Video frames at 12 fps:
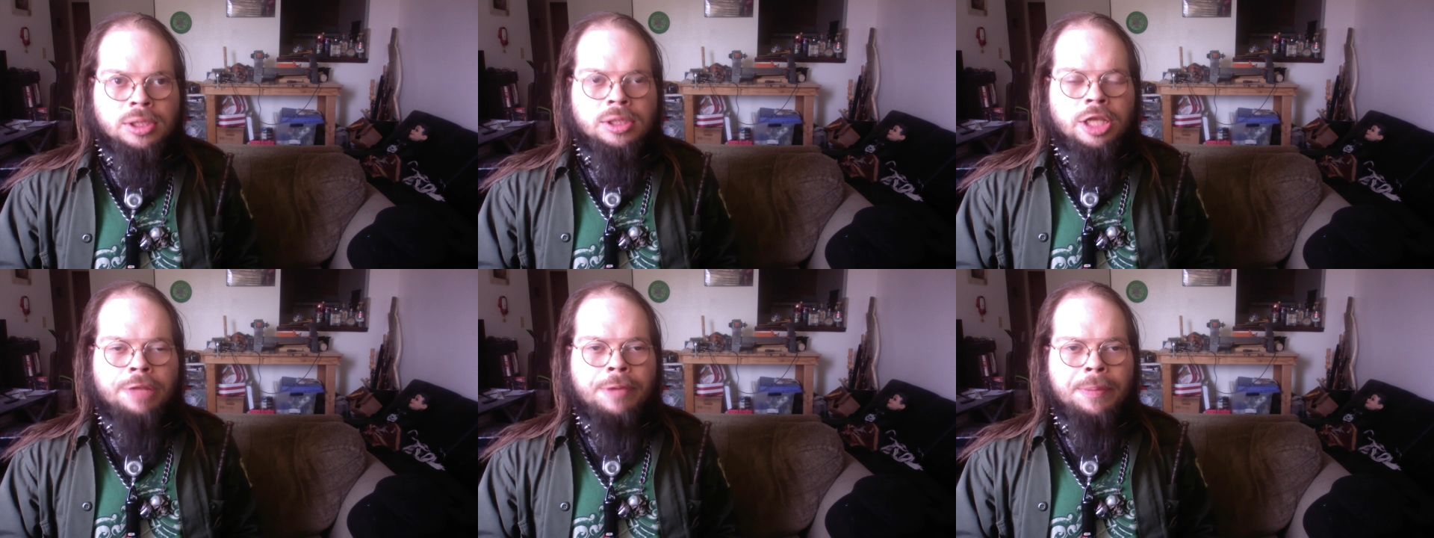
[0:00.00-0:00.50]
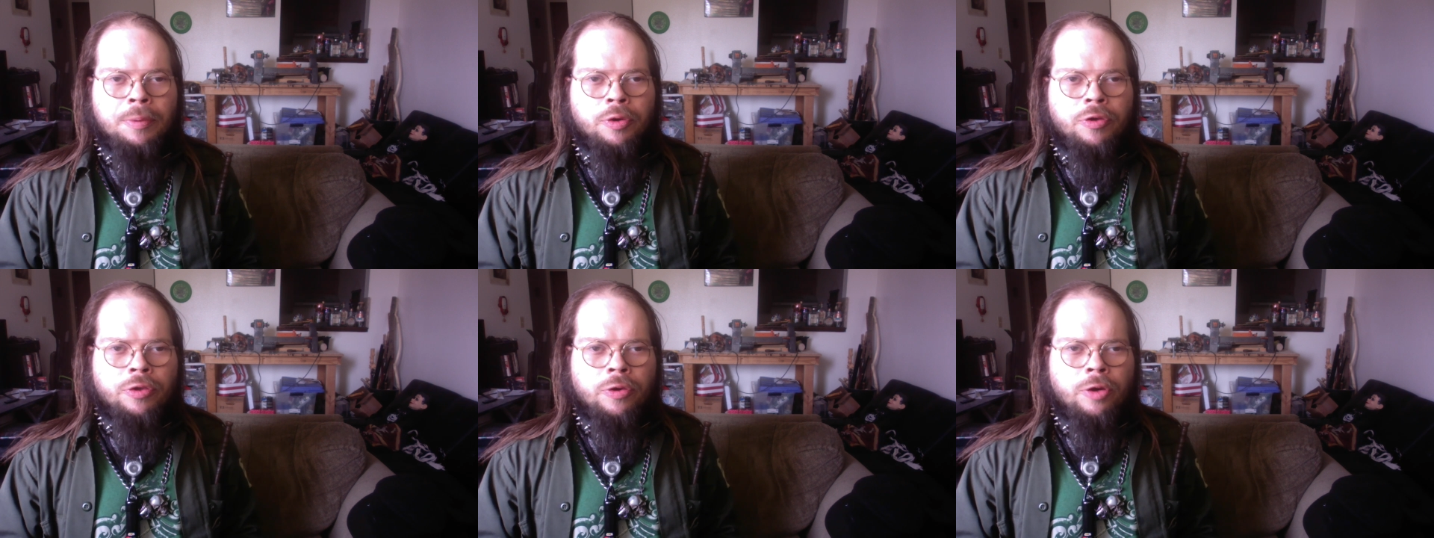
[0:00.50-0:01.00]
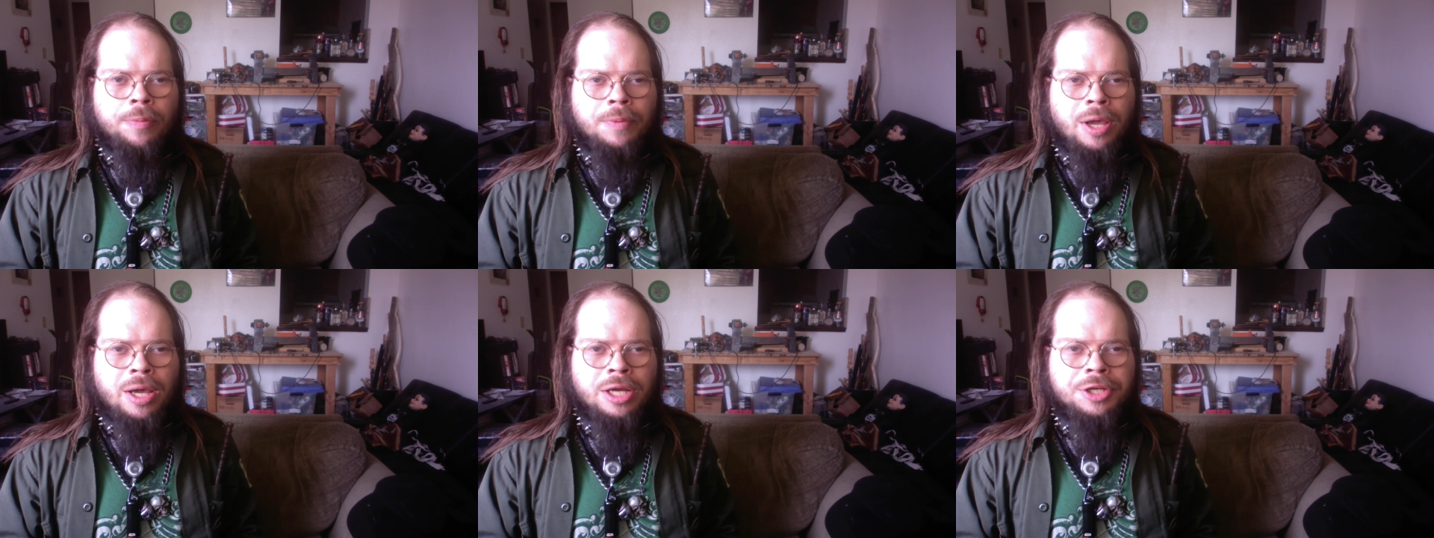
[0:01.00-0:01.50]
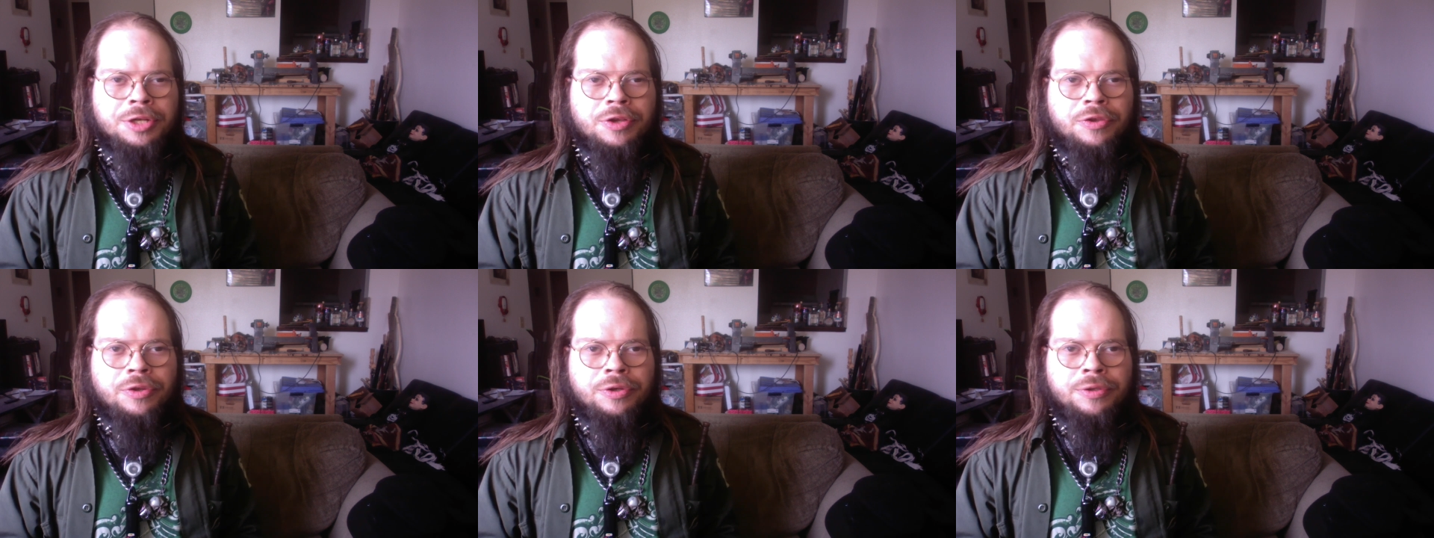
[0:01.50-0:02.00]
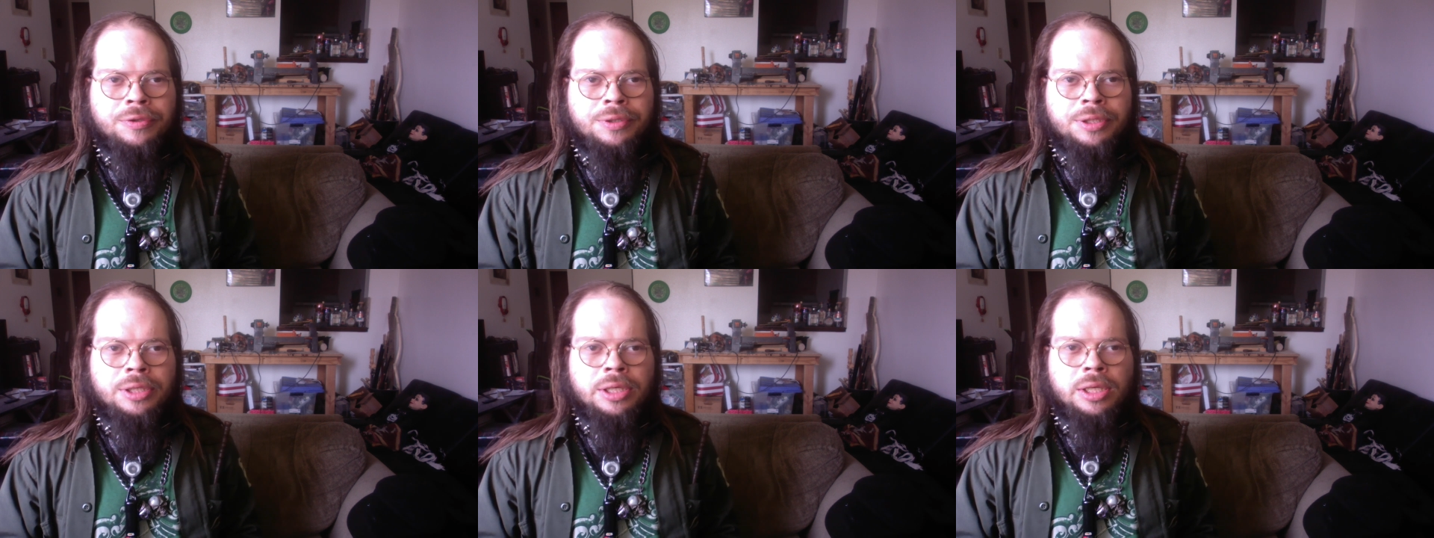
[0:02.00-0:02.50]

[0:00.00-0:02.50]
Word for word: These people are so obnoxious, dude.